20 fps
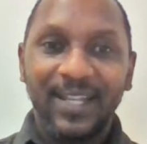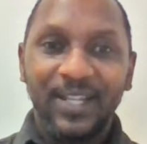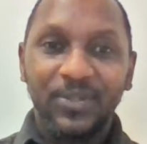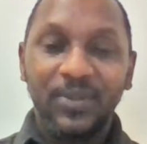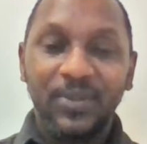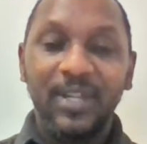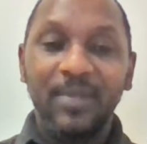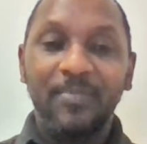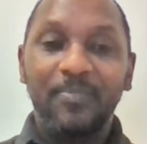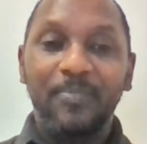
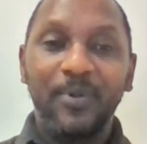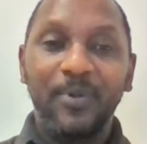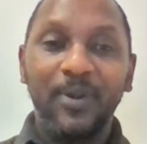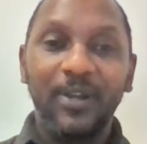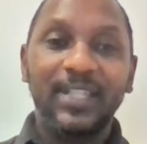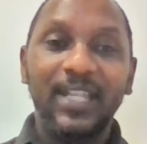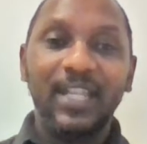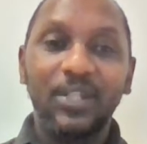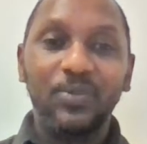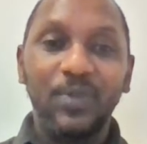So the
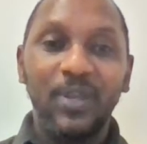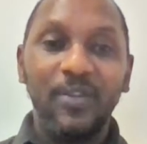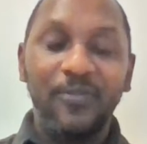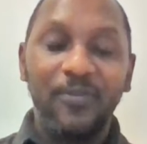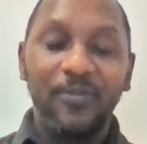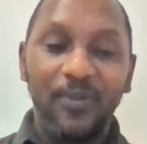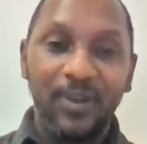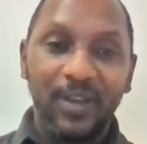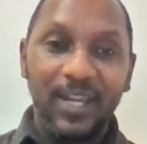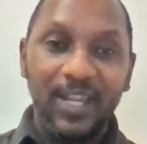process where you
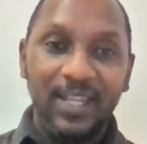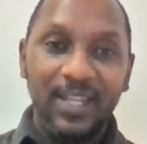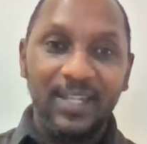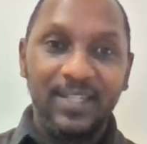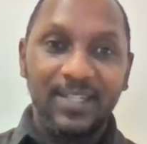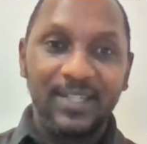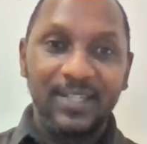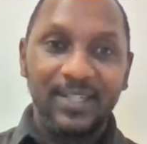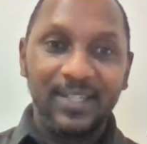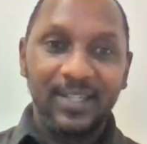for lead,